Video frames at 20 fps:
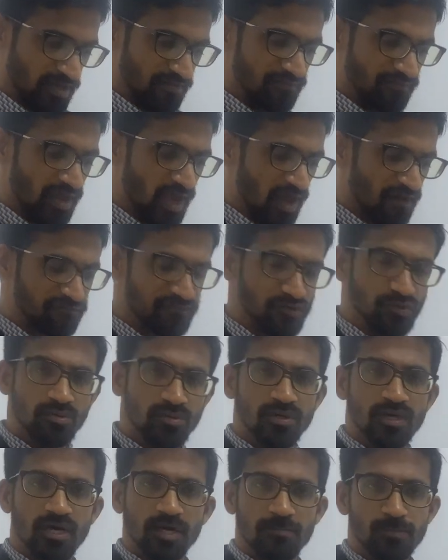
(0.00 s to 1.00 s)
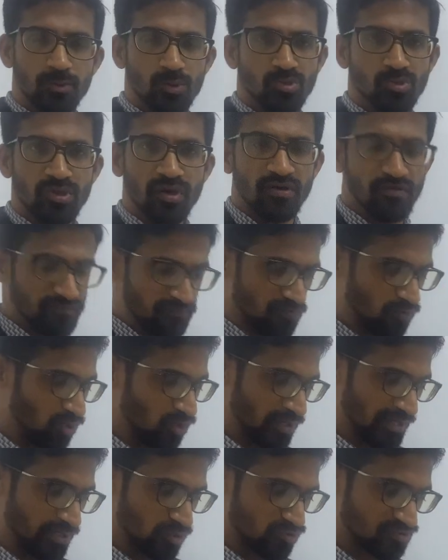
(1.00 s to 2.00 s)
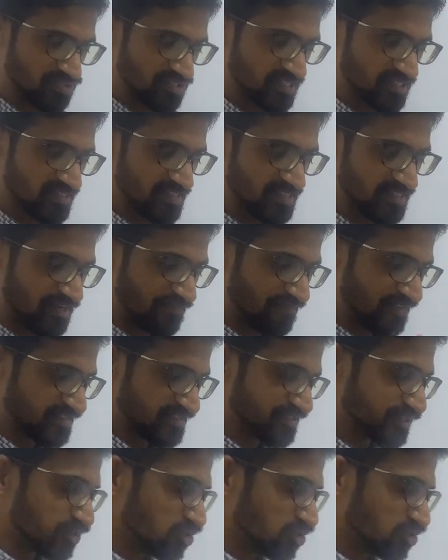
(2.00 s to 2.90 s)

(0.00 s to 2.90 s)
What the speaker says: We have to prove the following questions. In that first